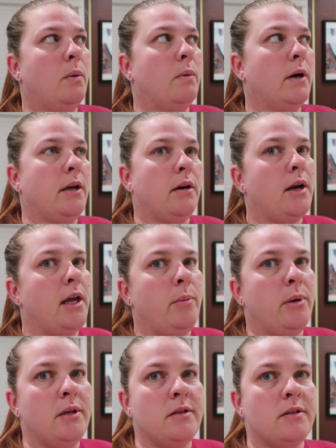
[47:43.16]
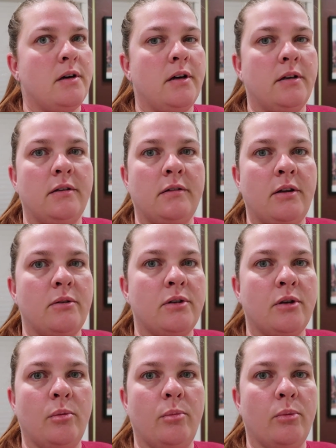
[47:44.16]
what your name is on
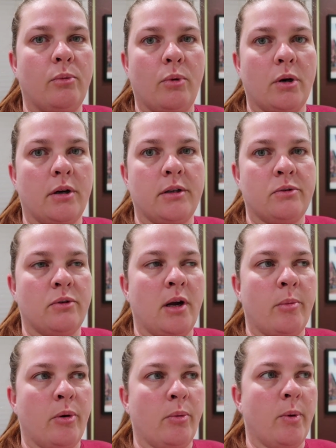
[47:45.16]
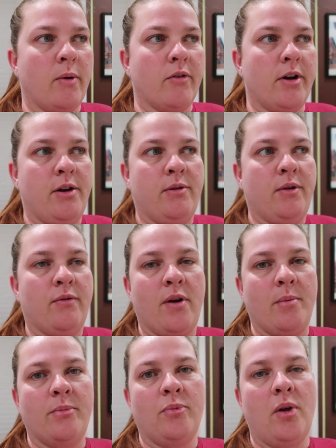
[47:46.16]
YouTube or Instagram or wherever I know you
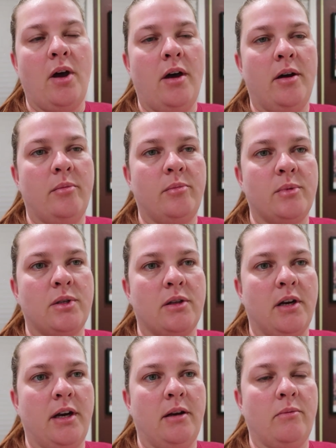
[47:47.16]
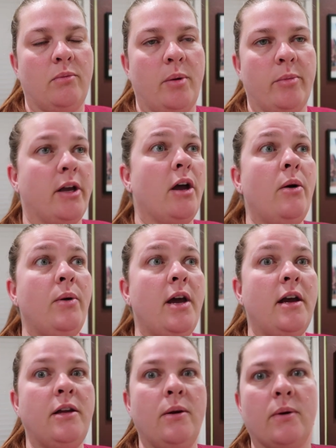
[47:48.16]
from, um, so that I am like, oh
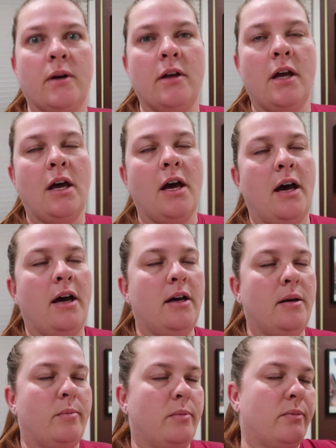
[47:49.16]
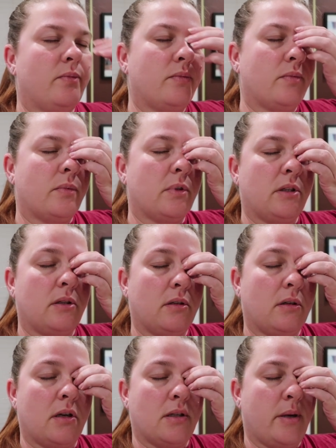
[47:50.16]
yeah, you. Um,
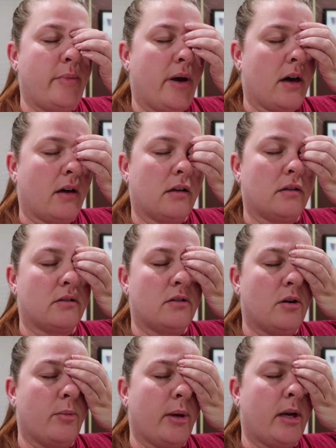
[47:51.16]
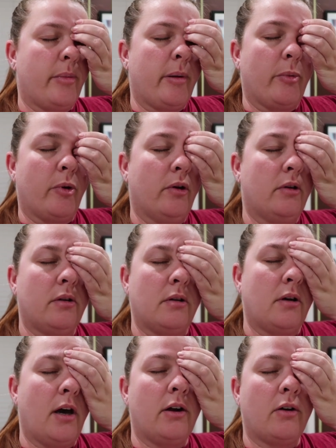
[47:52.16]
cause I'm not, ugh, there's so many people.
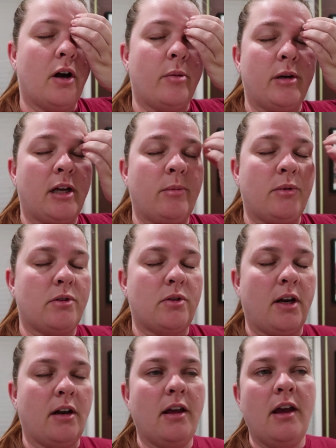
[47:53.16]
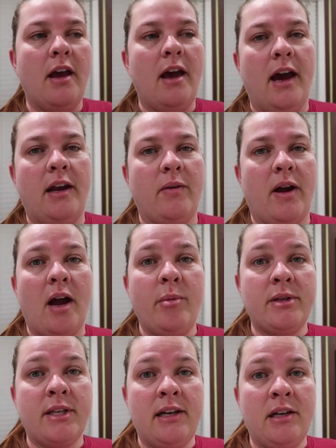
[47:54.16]
I don't know how I'm gonna keep this straight. Anyway,
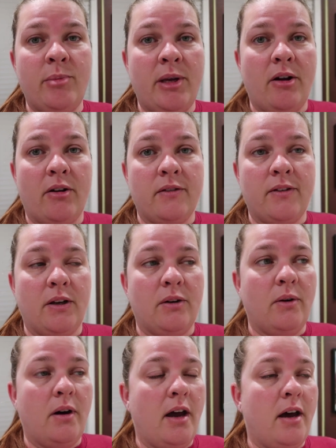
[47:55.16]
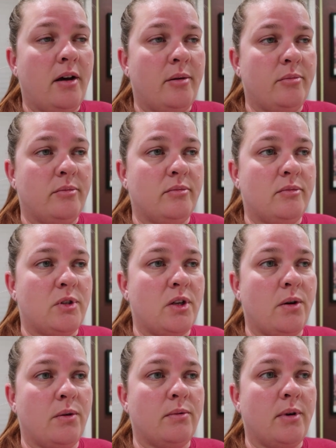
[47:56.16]
I'm excited to meet all of you. Um,
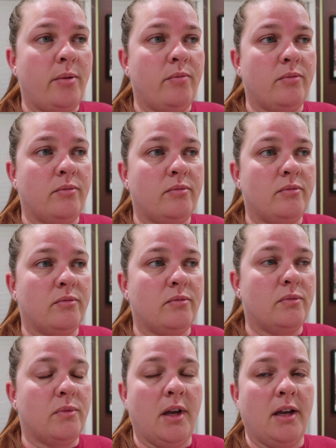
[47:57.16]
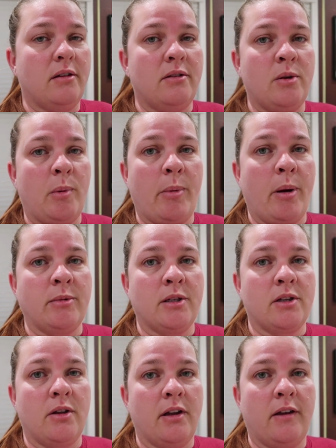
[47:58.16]
so I'm like super pumped.
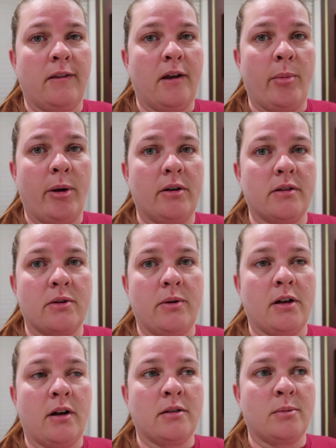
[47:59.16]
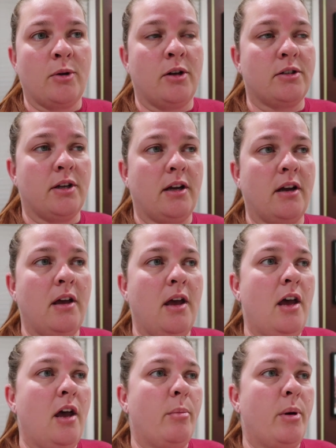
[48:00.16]
It's all I can think about is going to Costume College. Like,
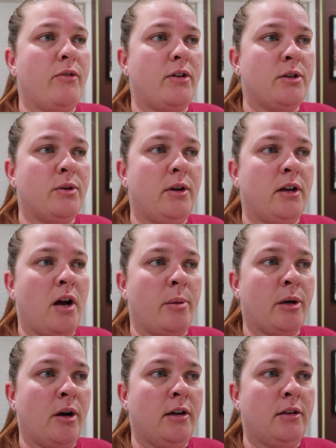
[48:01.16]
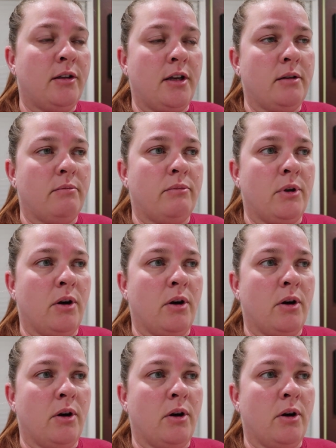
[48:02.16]
my friends are going to Comic-Con. They,